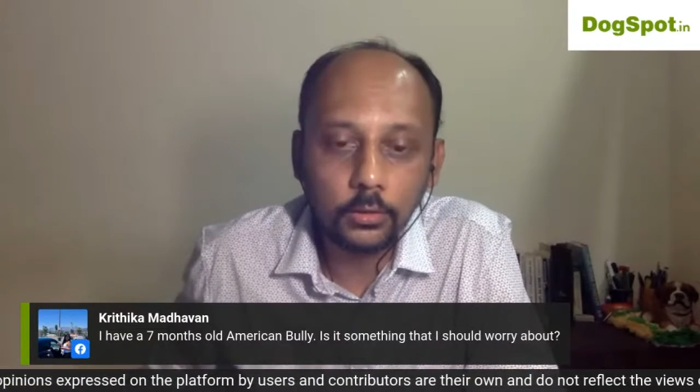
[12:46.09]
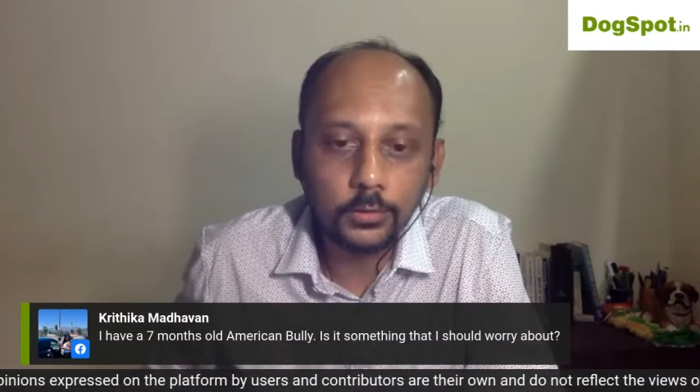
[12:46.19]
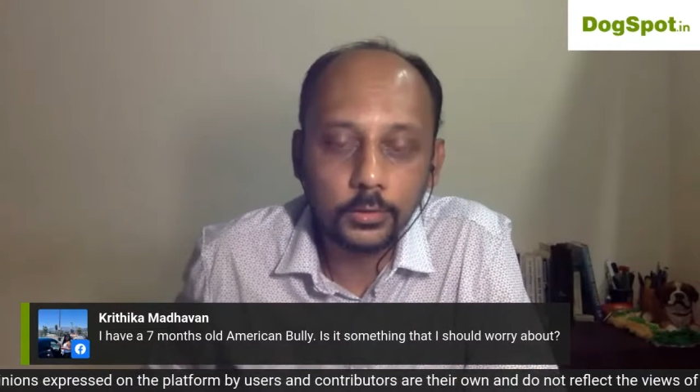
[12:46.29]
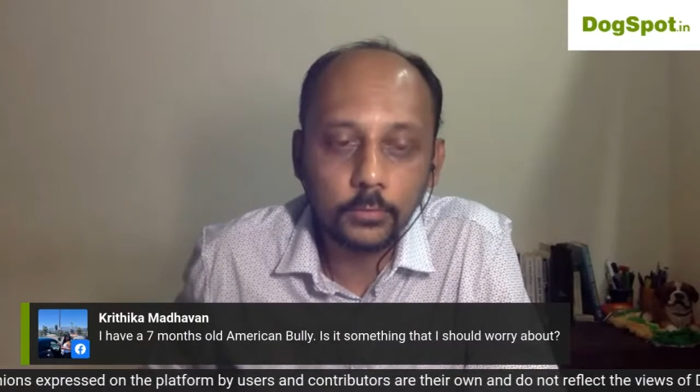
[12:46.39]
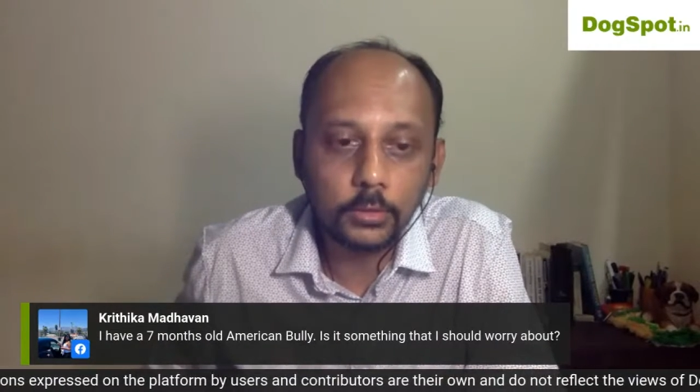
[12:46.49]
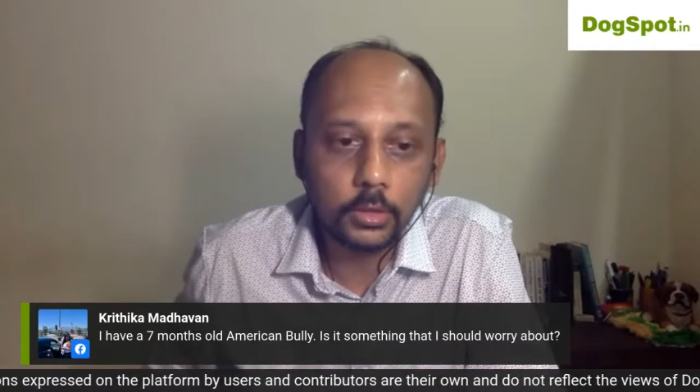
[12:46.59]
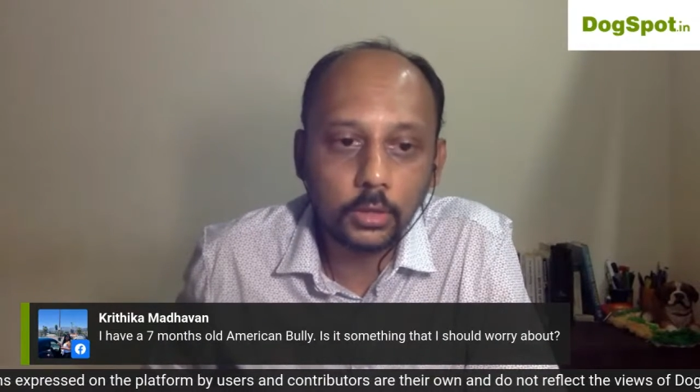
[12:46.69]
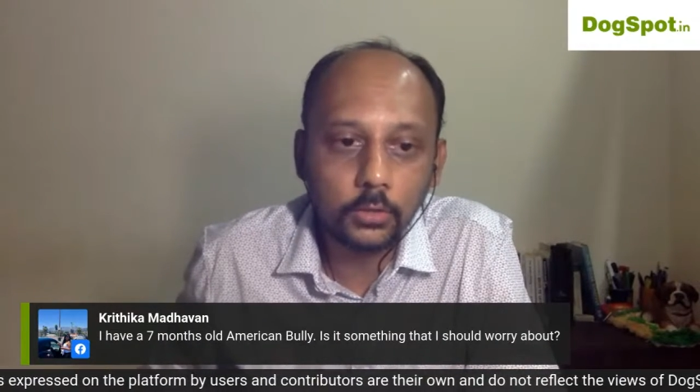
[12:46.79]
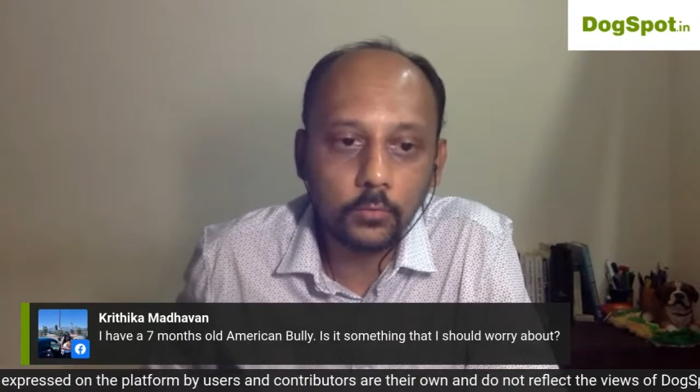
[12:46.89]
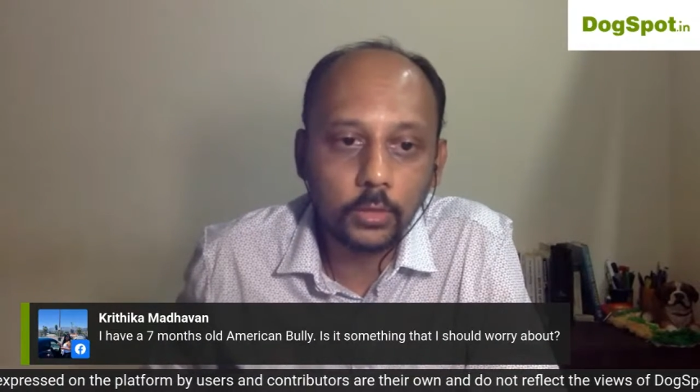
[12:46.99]
is it something
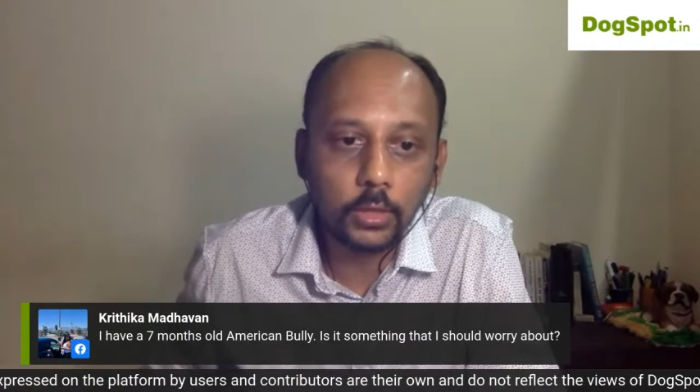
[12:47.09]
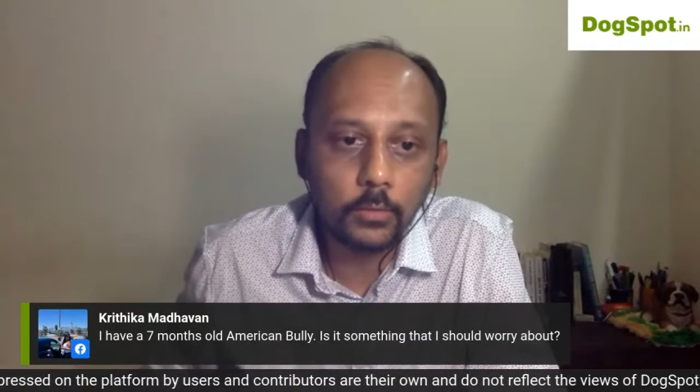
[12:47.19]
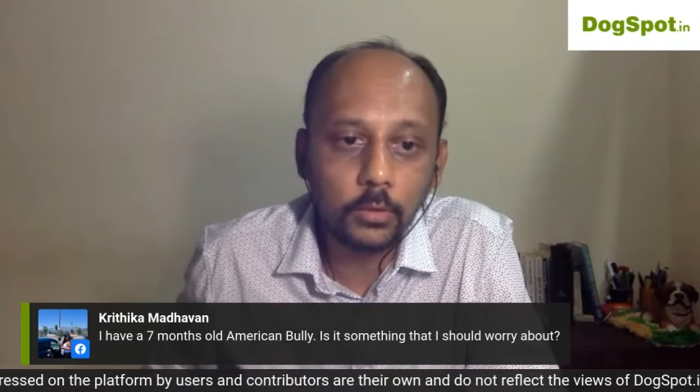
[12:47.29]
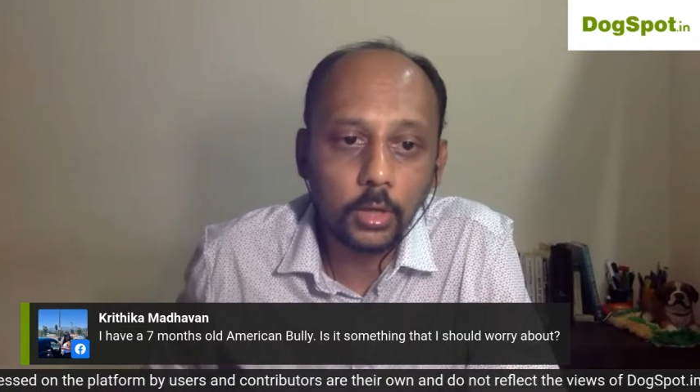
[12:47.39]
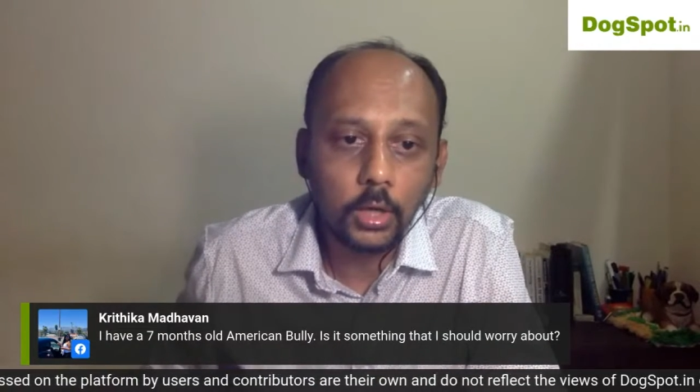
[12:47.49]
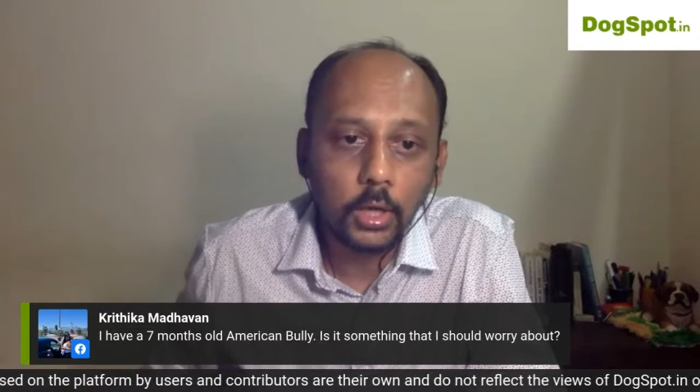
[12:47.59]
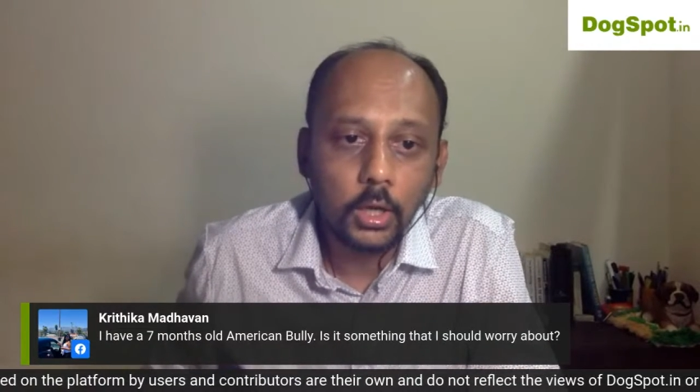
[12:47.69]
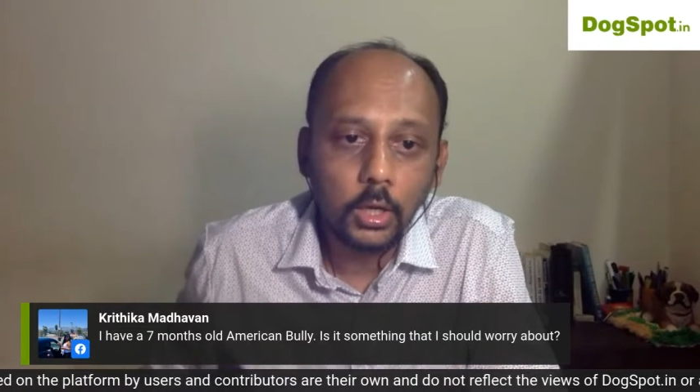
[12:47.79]
that I should worry about?